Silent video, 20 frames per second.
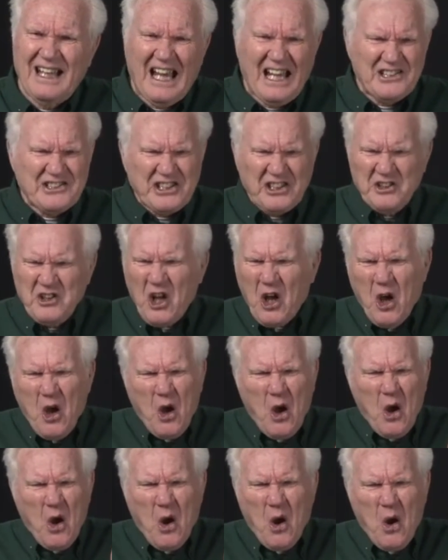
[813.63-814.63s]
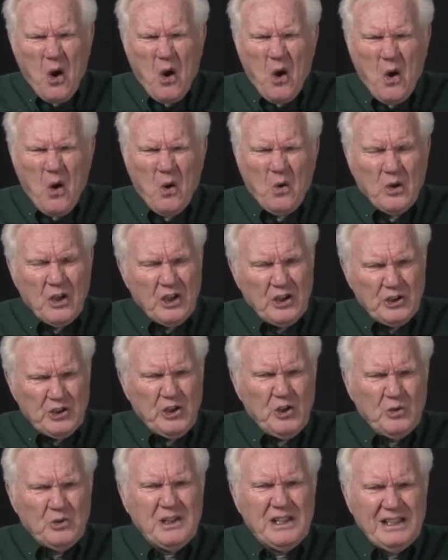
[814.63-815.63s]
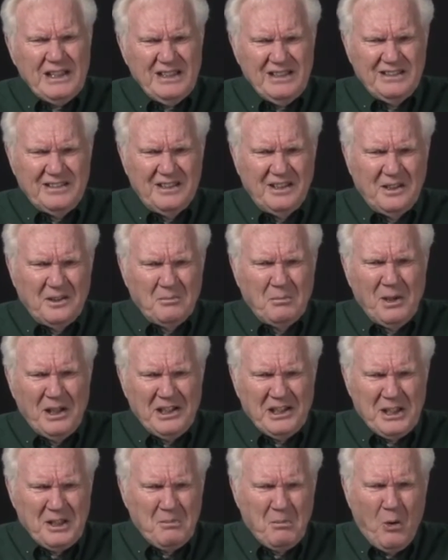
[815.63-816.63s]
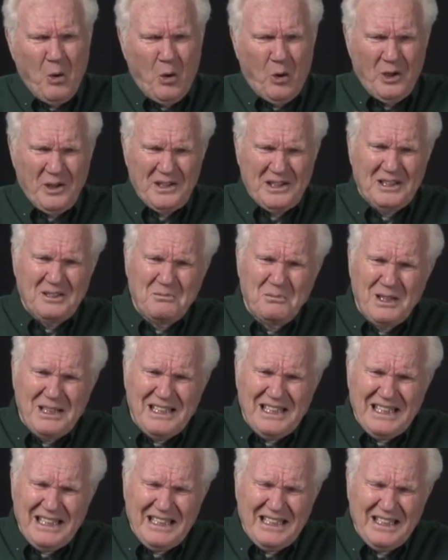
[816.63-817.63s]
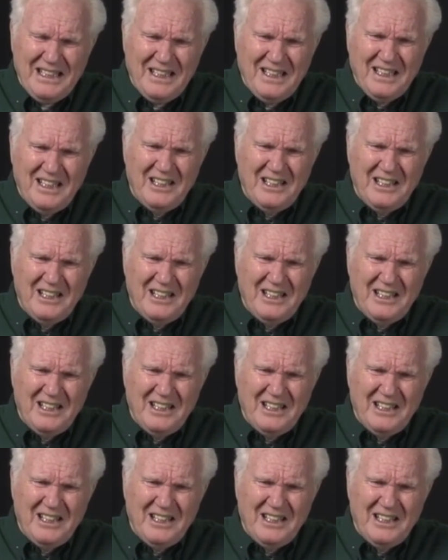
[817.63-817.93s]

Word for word: I said, No, you need money more than me.